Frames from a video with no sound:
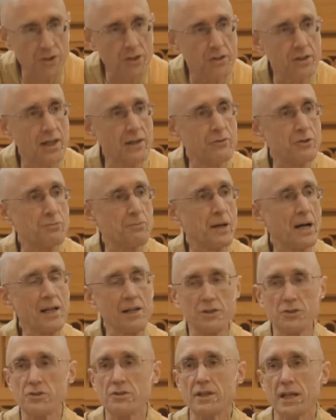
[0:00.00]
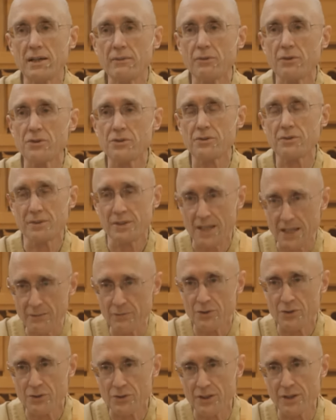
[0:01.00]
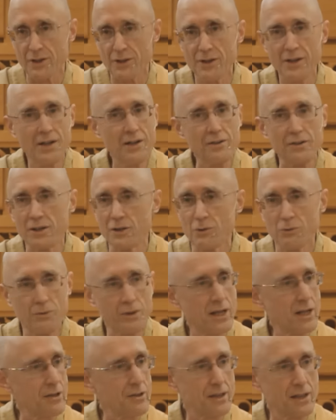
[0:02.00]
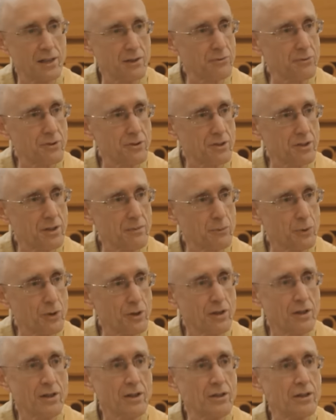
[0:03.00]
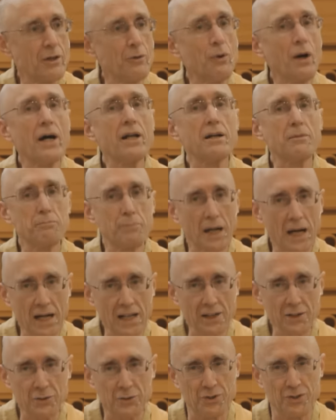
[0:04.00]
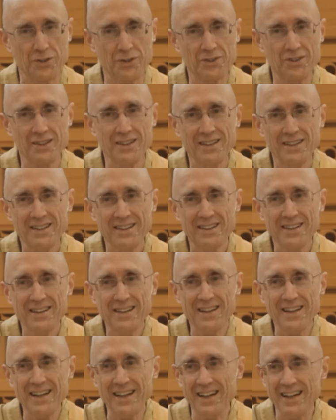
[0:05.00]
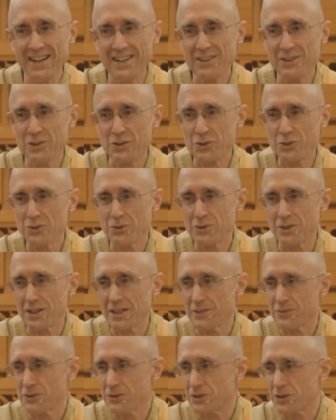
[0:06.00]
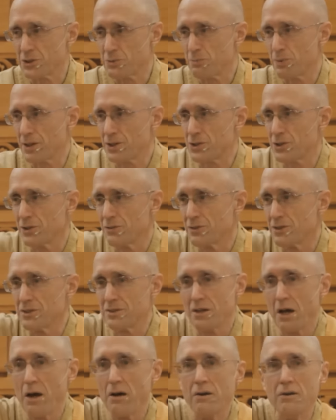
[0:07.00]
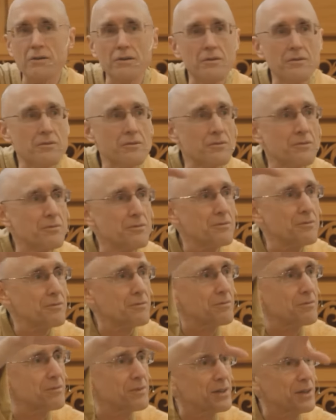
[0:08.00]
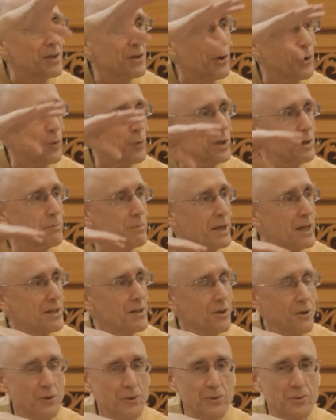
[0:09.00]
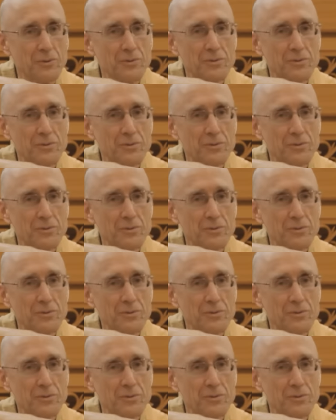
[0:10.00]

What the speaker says: a Deva's palace. Devas there, they don't ride on elephants anymore, they ride in palaces. And the sutra gives us this picture of these, Winnebago,